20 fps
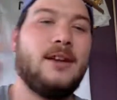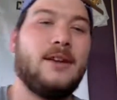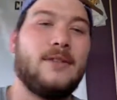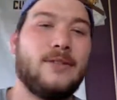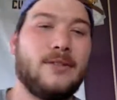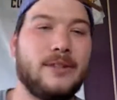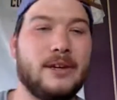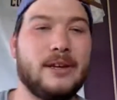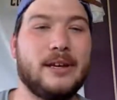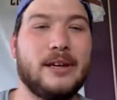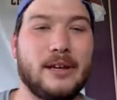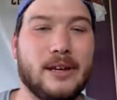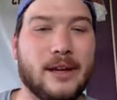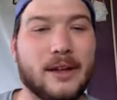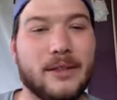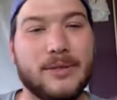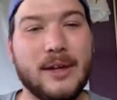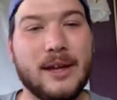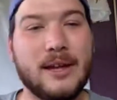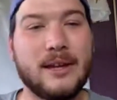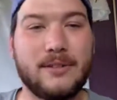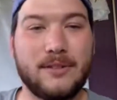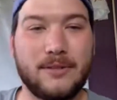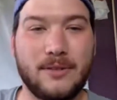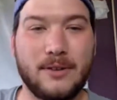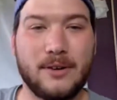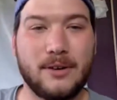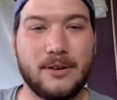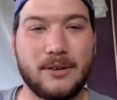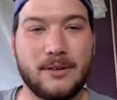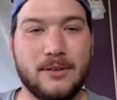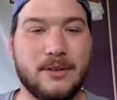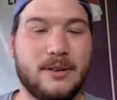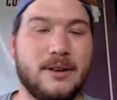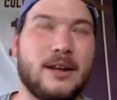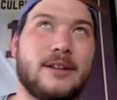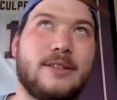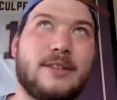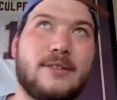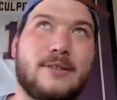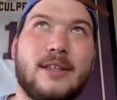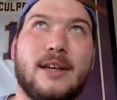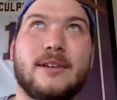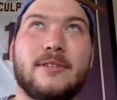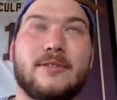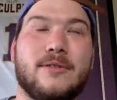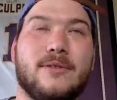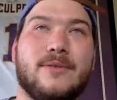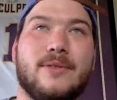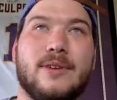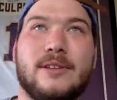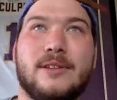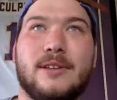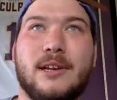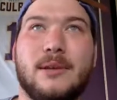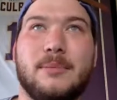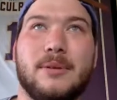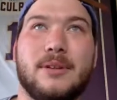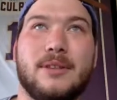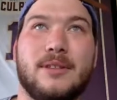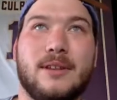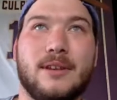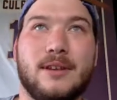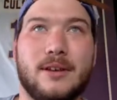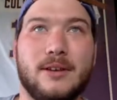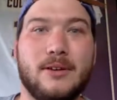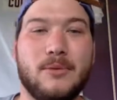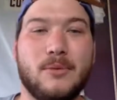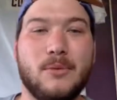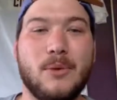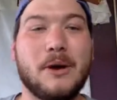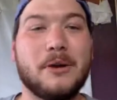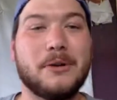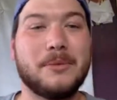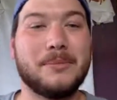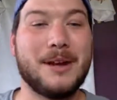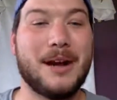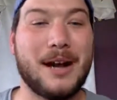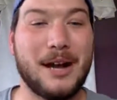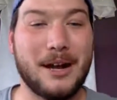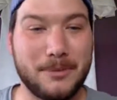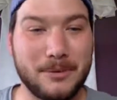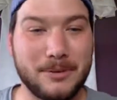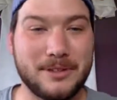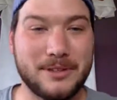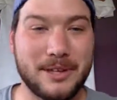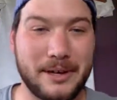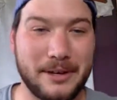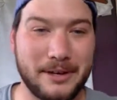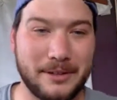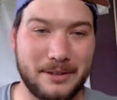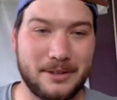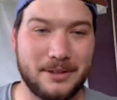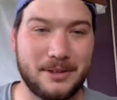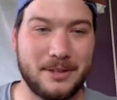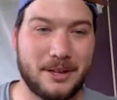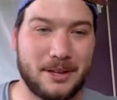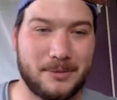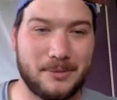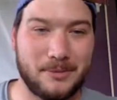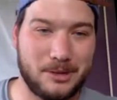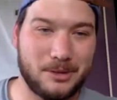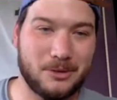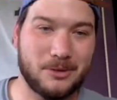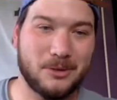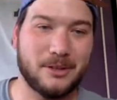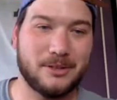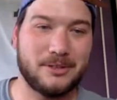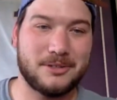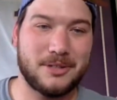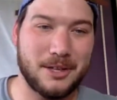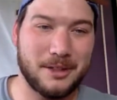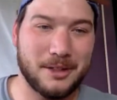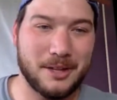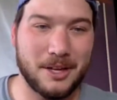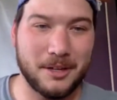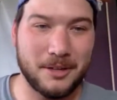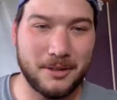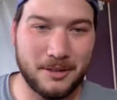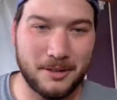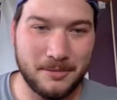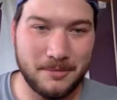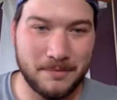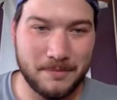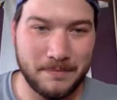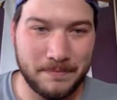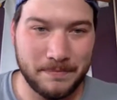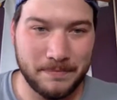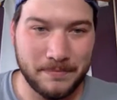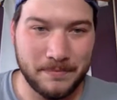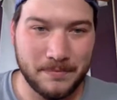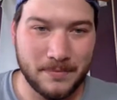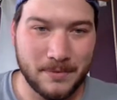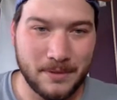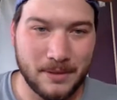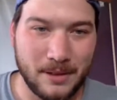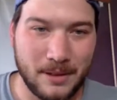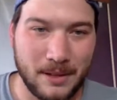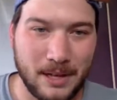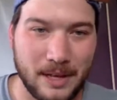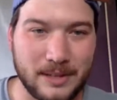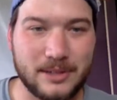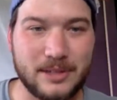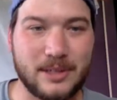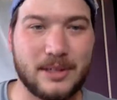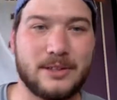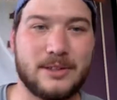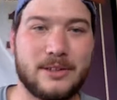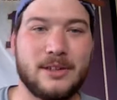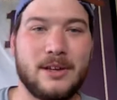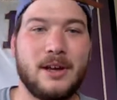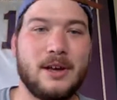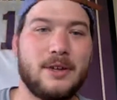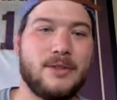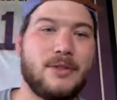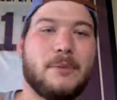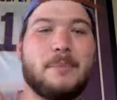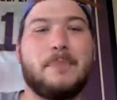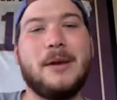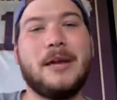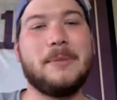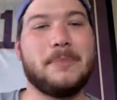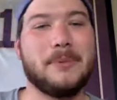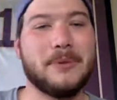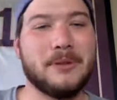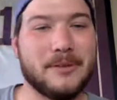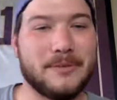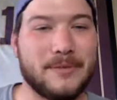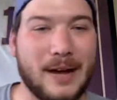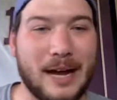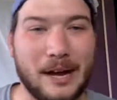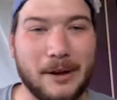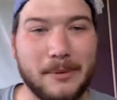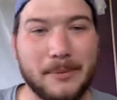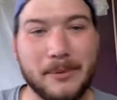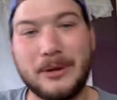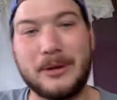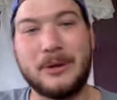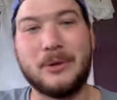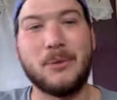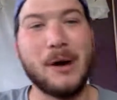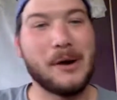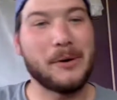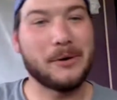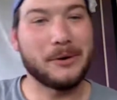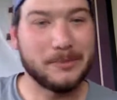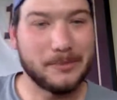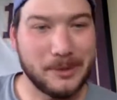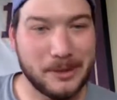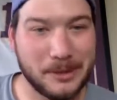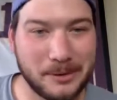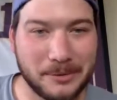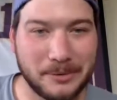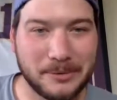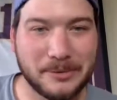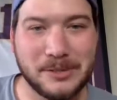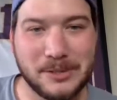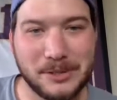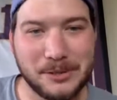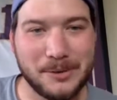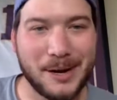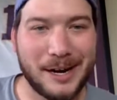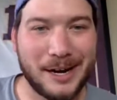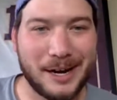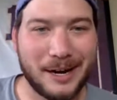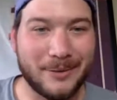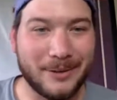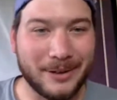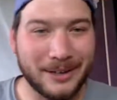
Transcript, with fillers: the thanks for not the thanks for visiting, but the welcome to Iowa signs that when you cross state lines, it says the people of Iowa welcome you to Iowa.